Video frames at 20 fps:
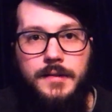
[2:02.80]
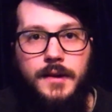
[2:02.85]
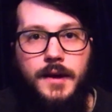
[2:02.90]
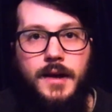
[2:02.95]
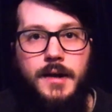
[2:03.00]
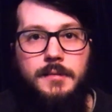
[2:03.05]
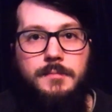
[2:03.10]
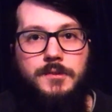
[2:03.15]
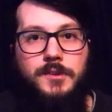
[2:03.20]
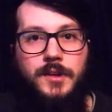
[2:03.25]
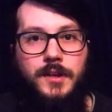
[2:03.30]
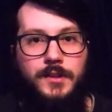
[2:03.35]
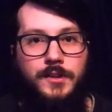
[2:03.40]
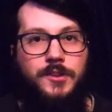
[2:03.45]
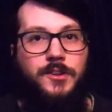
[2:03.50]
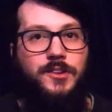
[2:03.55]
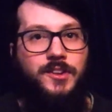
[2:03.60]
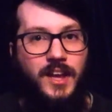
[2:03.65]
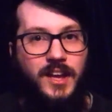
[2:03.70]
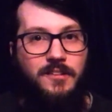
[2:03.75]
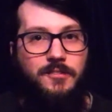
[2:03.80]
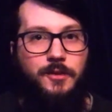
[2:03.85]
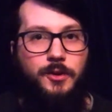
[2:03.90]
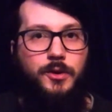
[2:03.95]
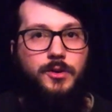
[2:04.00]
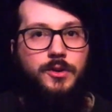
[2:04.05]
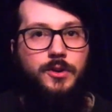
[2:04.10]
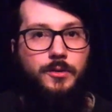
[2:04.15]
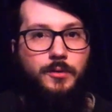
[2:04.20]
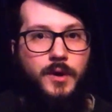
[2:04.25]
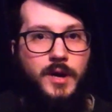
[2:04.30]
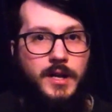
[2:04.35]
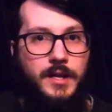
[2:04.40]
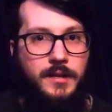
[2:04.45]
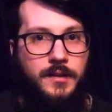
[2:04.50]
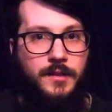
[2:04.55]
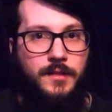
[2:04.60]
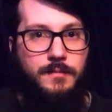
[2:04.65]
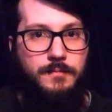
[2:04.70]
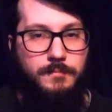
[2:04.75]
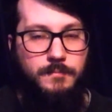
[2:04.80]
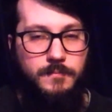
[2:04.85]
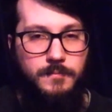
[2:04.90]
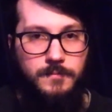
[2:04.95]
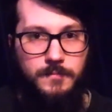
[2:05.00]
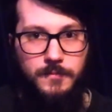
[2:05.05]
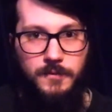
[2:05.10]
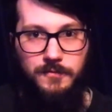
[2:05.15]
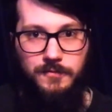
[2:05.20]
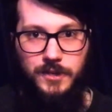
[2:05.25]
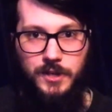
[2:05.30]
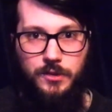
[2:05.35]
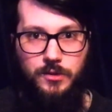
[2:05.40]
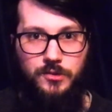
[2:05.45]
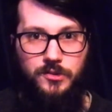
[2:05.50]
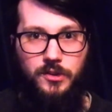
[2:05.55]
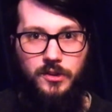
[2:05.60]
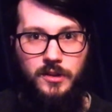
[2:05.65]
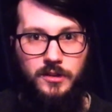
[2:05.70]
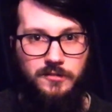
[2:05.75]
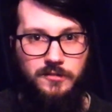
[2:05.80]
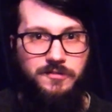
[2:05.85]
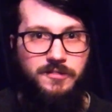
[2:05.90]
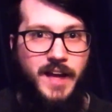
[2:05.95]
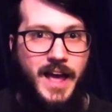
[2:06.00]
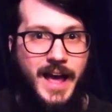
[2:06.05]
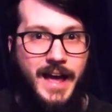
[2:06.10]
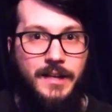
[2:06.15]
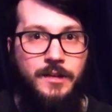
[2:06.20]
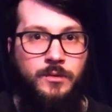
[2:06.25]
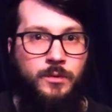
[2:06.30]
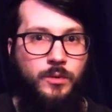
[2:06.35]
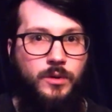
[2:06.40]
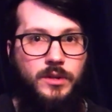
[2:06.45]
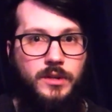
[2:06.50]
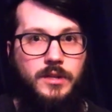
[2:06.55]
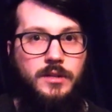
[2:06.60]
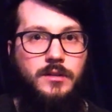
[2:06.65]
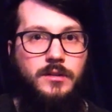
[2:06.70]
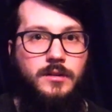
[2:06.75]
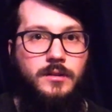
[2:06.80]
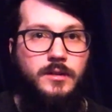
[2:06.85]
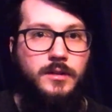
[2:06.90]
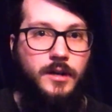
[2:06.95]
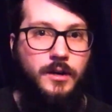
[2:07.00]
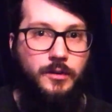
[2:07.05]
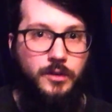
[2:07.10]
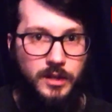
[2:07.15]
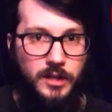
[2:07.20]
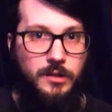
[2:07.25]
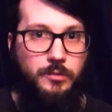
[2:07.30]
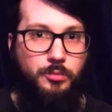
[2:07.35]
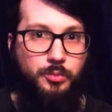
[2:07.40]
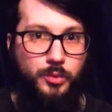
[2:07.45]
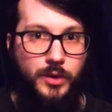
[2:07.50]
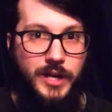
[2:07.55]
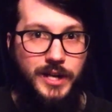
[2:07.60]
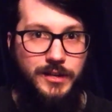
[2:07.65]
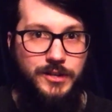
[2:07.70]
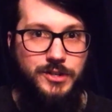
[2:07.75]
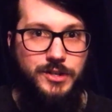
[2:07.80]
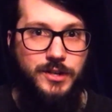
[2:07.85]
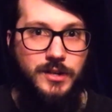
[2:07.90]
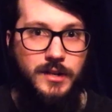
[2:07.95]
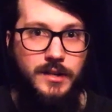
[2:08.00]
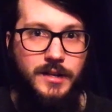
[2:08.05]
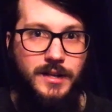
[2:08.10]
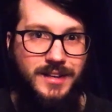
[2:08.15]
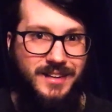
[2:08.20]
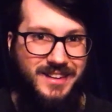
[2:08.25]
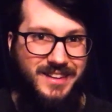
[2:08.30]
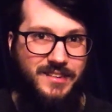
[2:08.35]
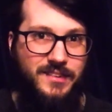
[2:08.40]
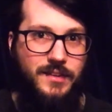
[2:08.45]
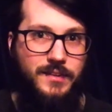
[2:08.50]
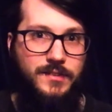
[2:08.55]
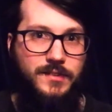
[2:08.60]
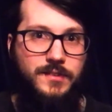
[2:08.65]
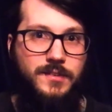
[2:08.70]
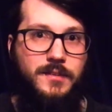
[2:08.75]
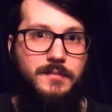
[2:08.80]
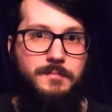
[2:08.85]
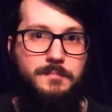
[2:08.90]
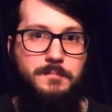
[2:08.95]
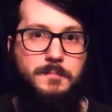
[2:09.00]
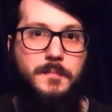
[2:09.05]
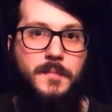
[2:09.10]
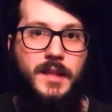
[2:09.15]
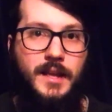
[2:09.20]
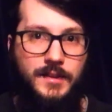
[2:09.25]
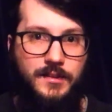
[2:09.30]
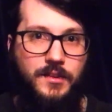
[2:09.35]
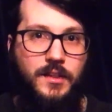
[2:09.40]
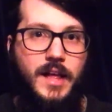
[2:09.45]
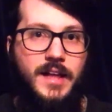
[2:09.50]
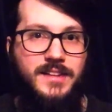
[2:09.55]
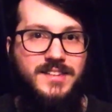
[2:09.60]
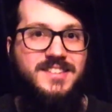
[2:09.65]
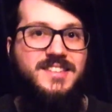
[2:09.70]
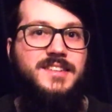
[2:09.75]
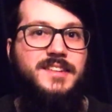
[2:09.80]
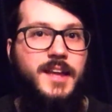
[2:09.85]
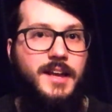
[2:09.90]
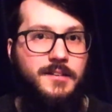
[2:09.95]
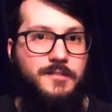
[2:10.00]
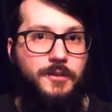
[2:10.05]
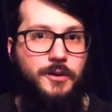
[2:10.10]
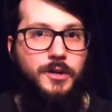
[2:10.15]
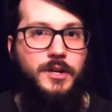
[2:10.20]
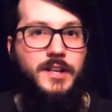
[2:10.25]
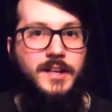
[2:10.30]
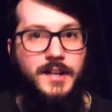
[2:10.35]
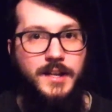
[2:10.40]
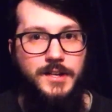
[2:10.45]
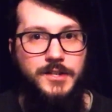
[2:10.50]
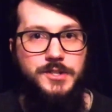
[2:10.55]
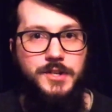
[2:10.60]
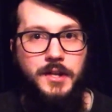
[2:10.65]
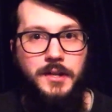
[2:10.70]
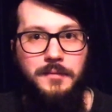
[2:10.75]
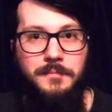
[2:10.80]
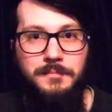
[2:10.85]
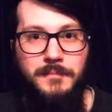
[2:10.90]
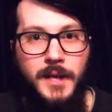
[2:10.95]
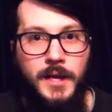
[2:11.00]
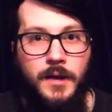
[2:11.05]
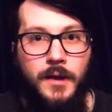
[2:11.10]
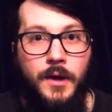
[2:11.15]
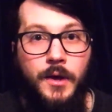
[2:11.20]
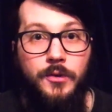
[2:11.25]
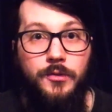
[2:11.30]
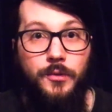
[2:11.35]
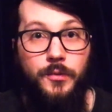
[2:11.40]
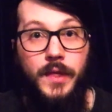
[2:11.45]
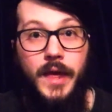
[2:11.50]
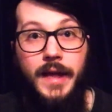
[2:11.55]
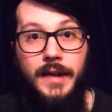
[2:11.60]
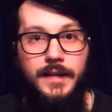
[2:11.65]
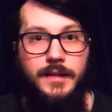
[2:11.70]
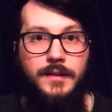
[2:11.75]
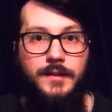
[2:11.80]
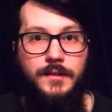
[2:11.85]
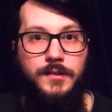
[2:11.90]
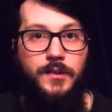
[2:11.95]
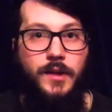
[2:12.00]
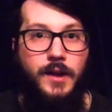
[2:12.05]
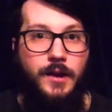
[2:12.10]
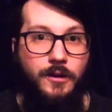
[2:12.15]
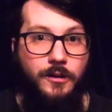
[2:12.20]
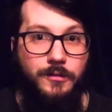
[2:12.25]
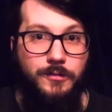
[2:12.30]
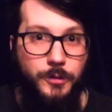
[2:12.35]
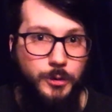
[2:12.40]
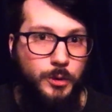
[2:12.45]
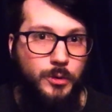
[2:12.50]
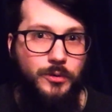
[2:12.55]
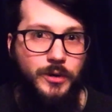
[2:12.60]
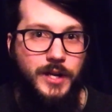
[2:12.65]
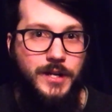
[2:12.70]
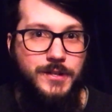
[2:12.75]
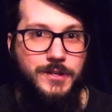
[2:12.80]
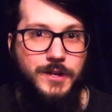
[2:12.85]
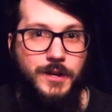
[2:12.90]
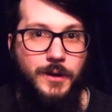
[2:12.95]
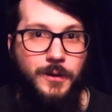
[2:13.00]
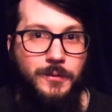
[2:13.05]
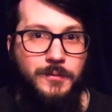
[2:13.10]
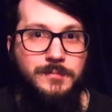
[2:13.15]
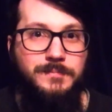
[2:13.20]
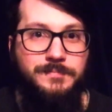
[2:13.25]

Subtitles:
of times it's safer to run vehicles a little fat or a little rich, because it's a lot safer condition. So that is air-fuel ratio.